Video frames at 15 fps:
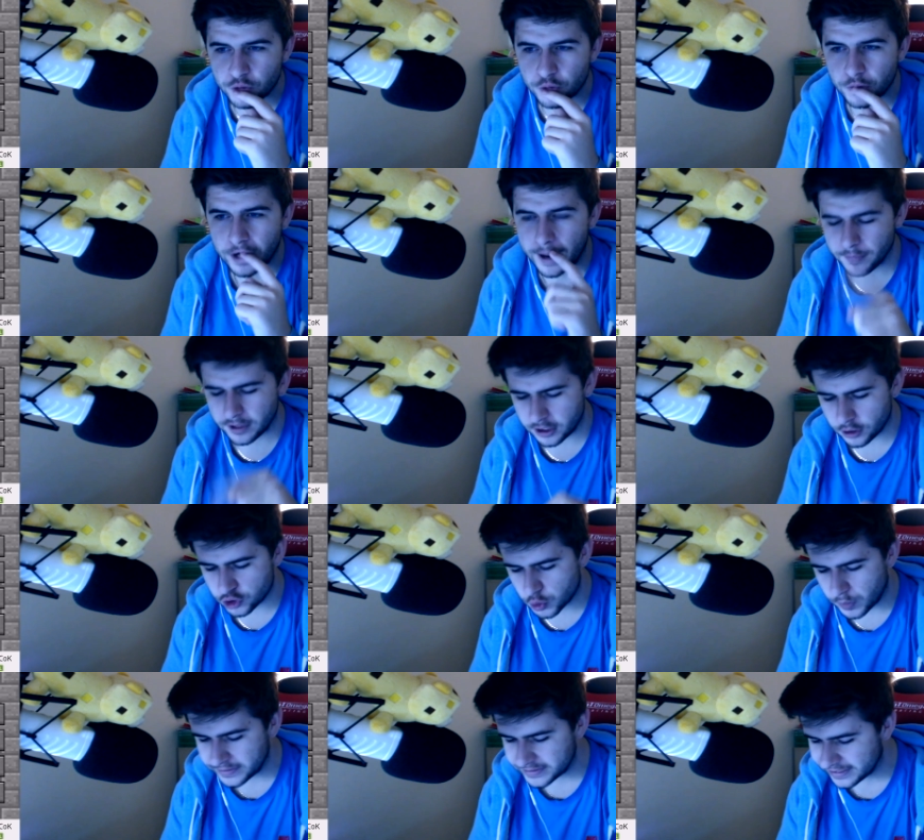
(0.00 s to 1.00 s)
Ooh, I'm gonna go
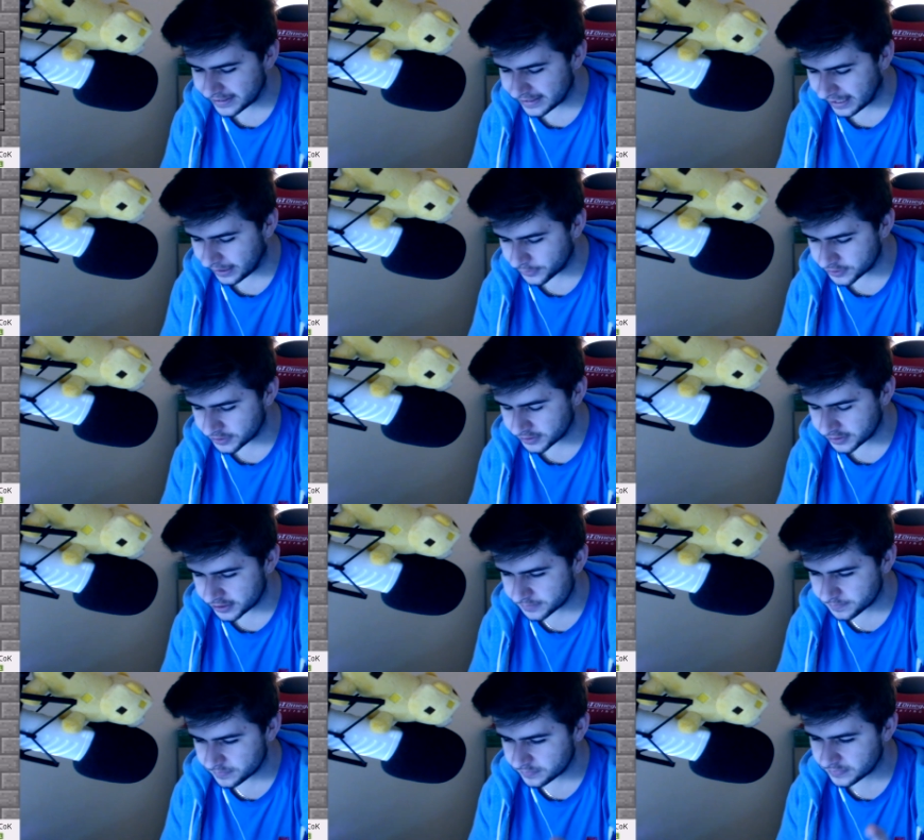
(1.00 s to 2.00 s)

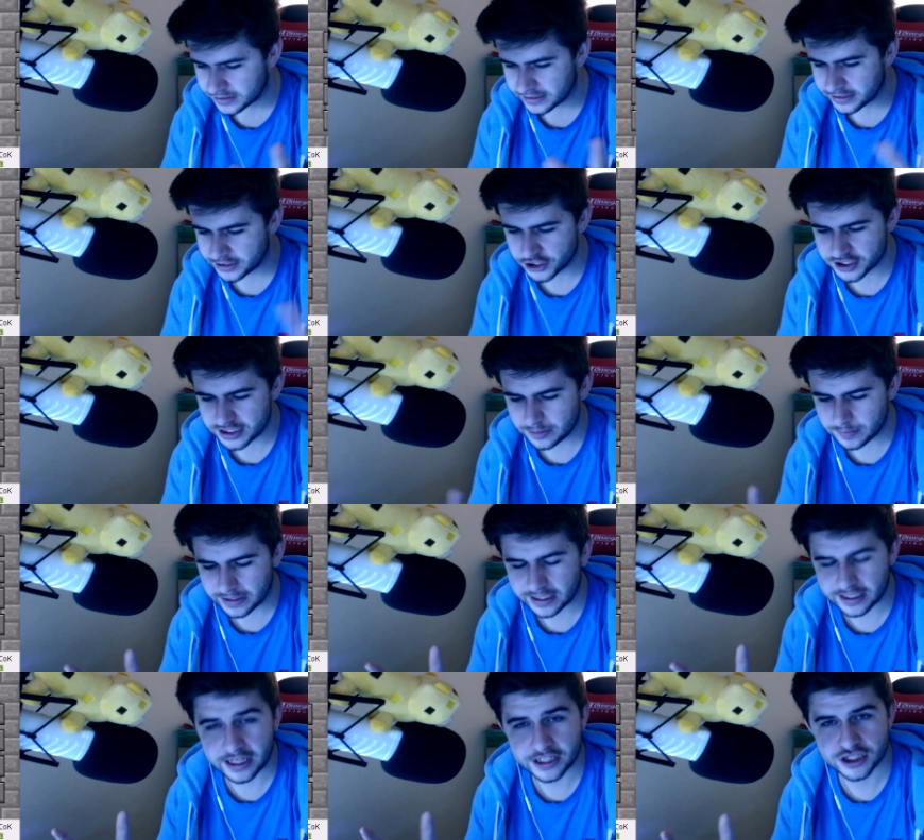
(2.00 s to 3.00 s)
20,000. Just seemed
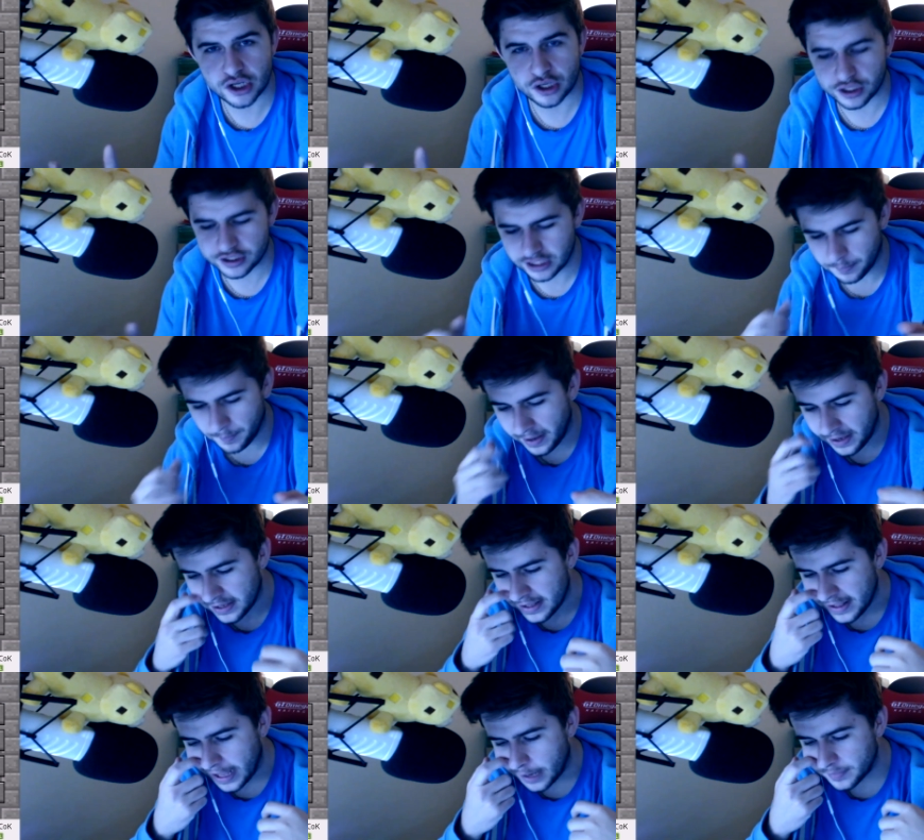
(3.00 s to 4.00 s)
like a, a, solid number.
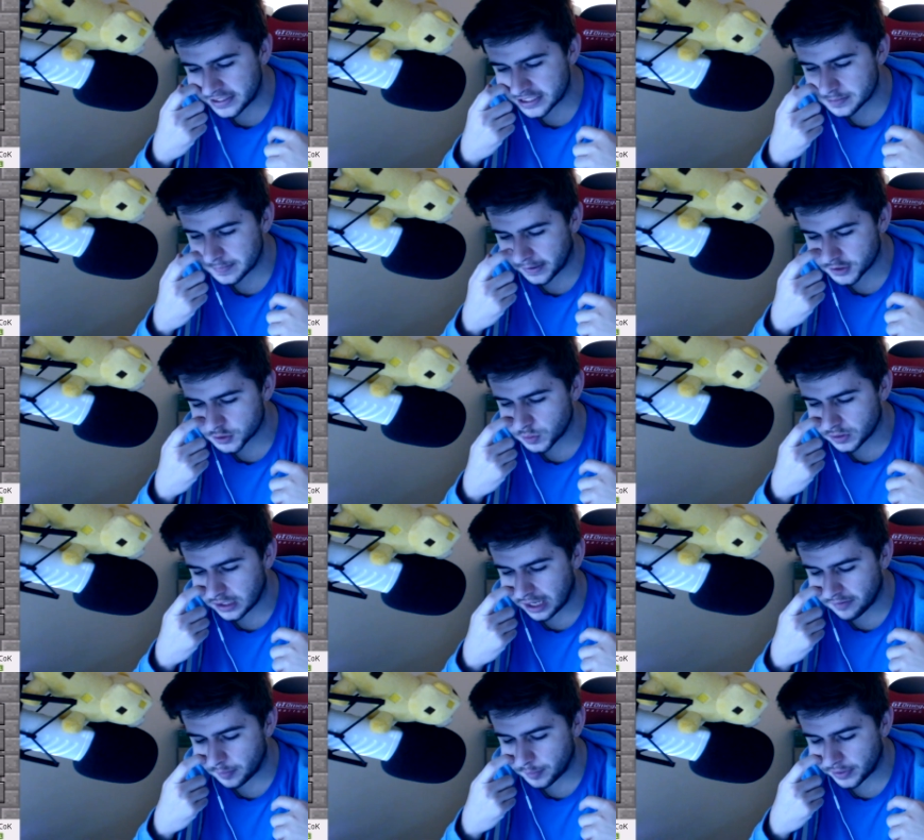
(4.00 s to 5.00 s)
How many smelts will
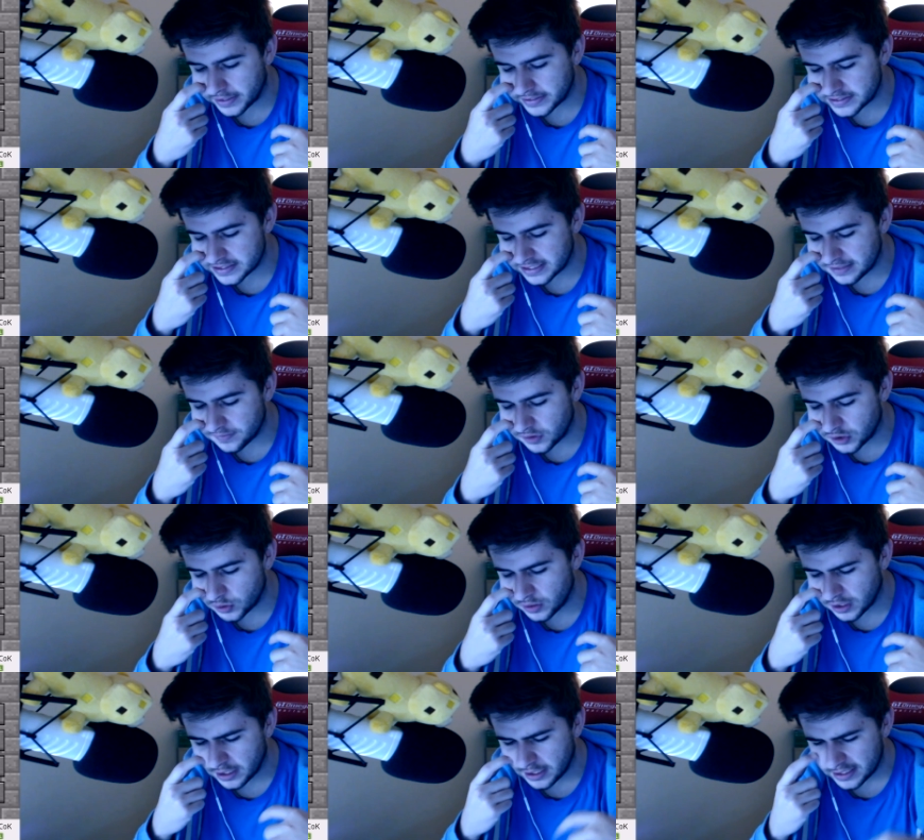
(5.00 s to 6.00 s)
lava buckets give
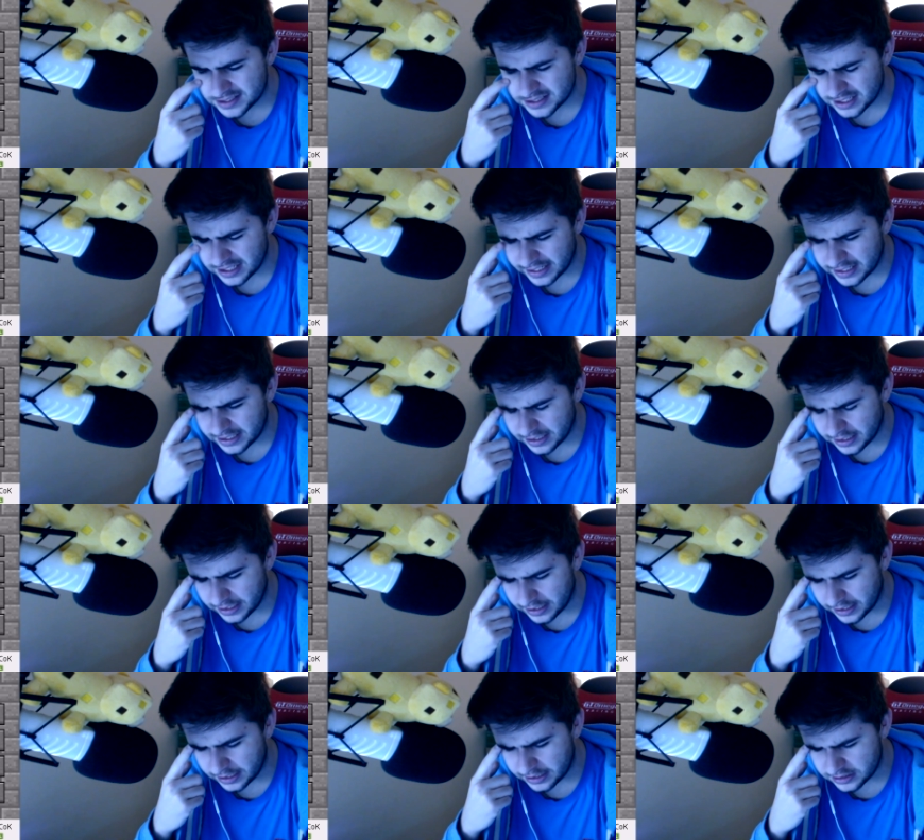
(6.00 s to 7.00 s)
you? Isn't it like
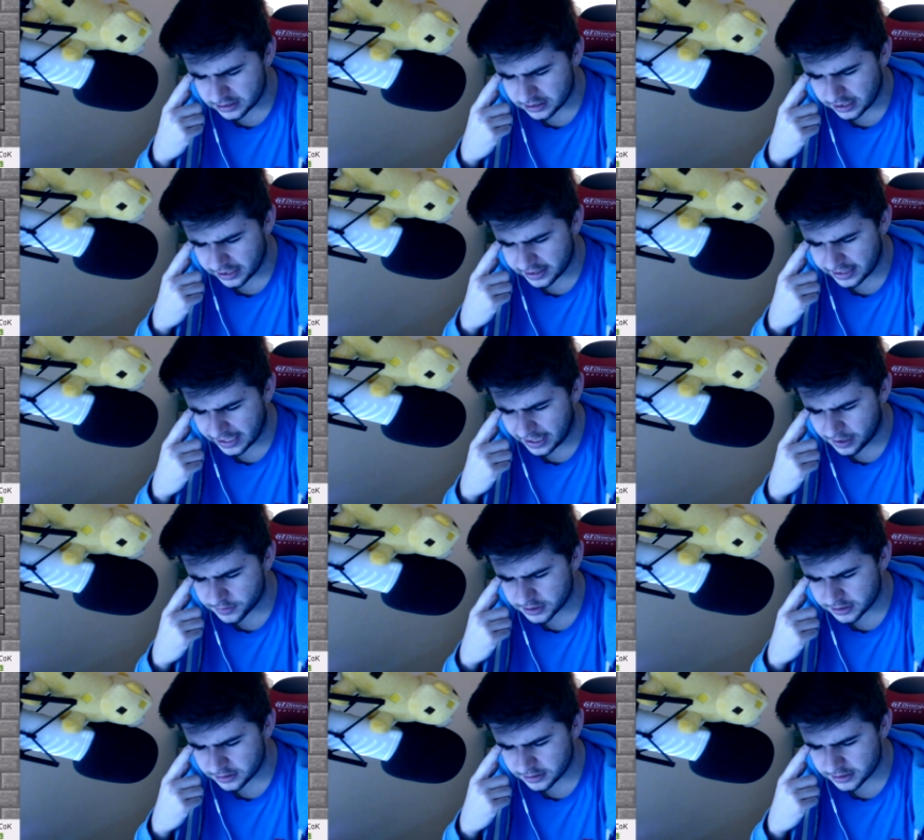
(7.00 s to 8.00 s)
a
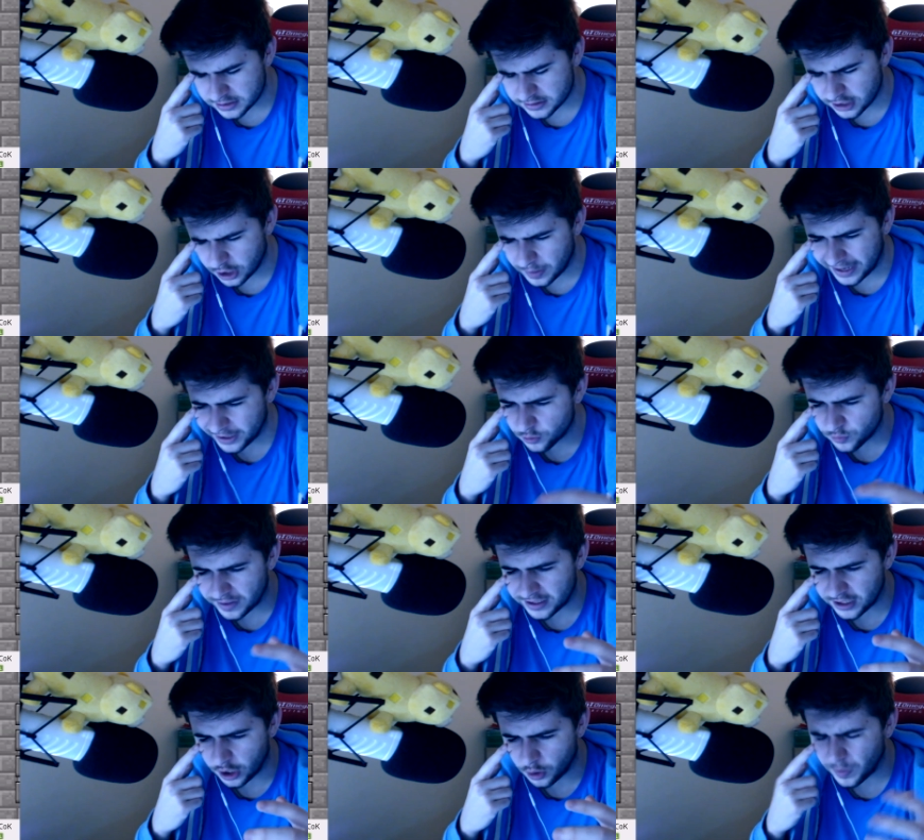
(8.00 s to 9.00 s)
thousand? No, I don't
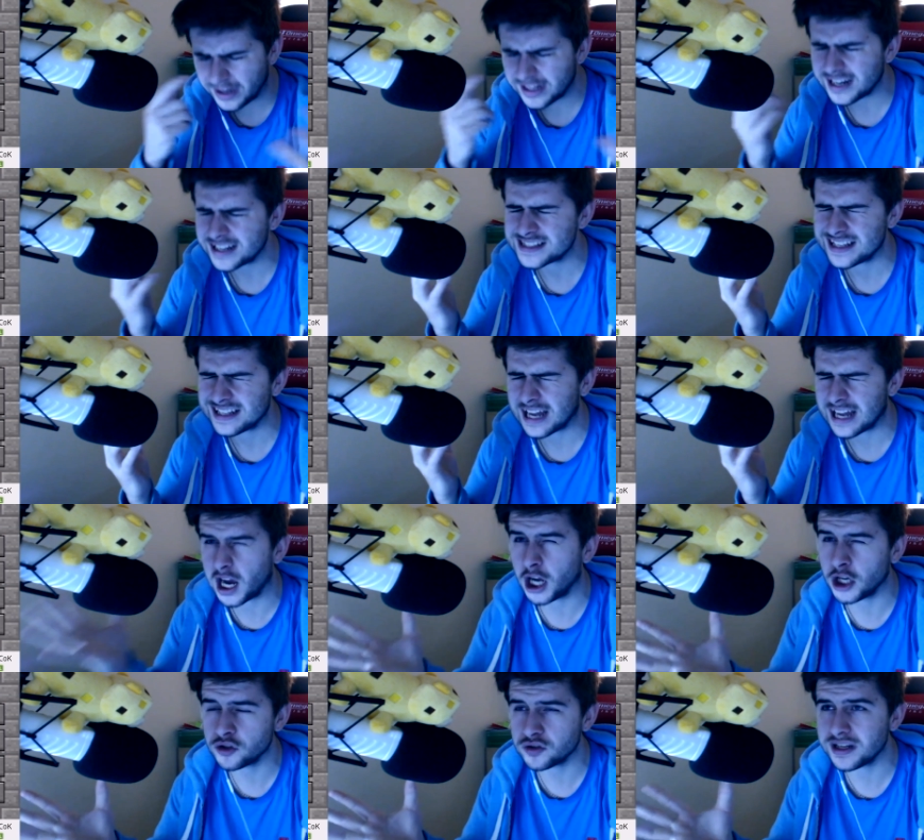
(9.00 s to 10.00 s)
really know. Why did I say that? A
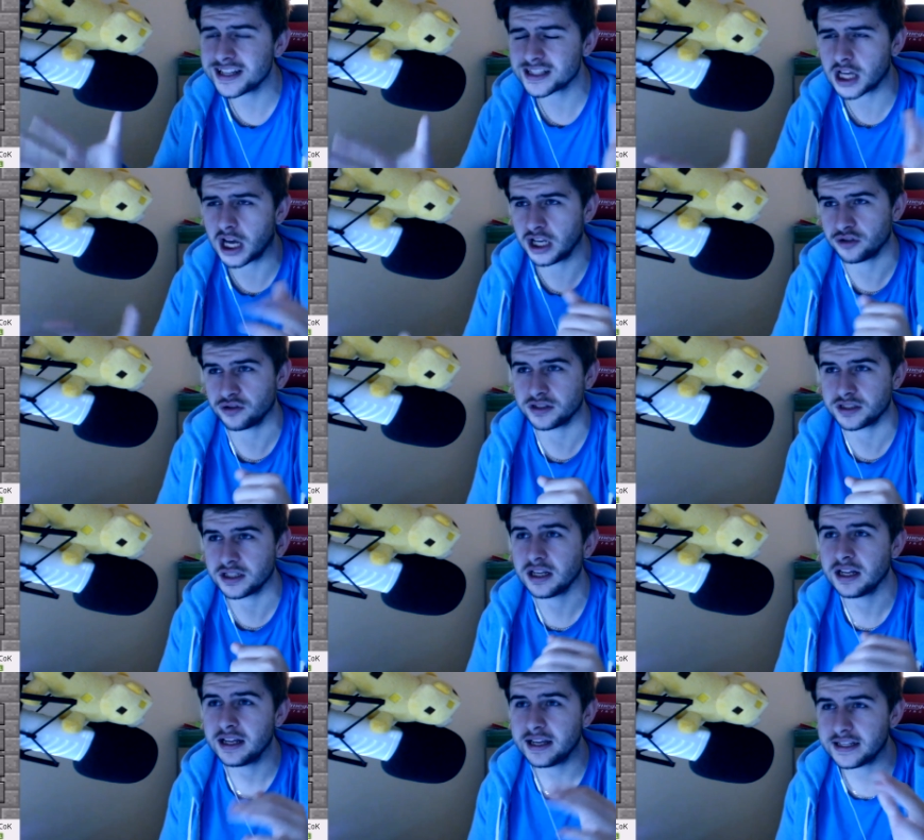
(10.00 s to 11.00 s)
hundred? It's a hundred.
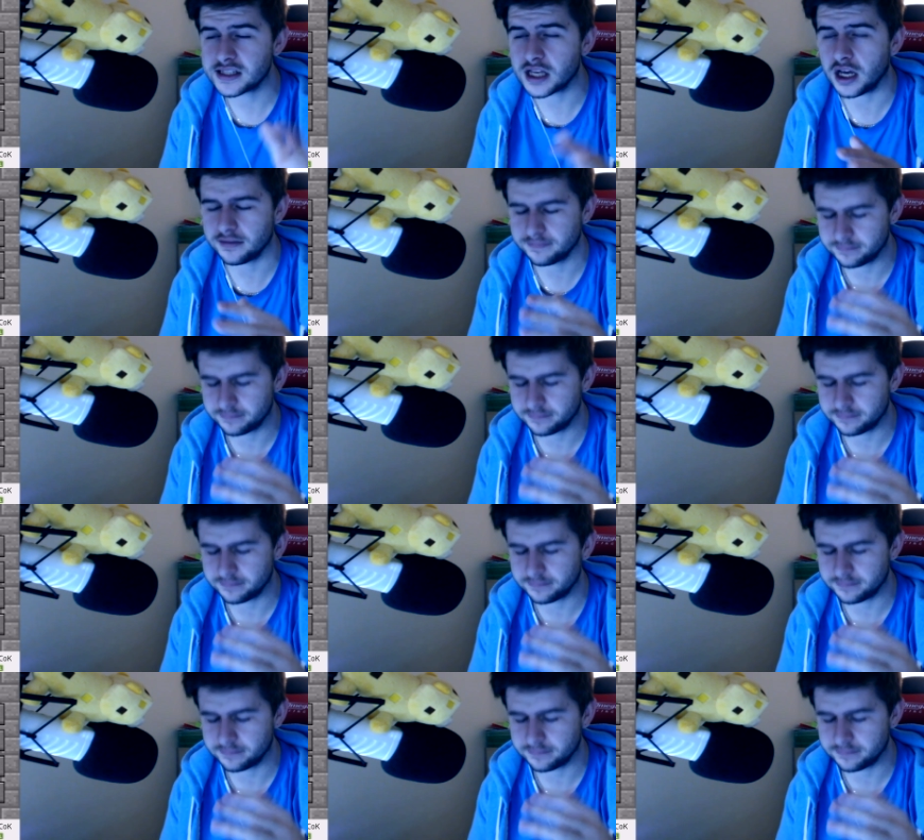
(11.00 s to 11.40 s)
It's a.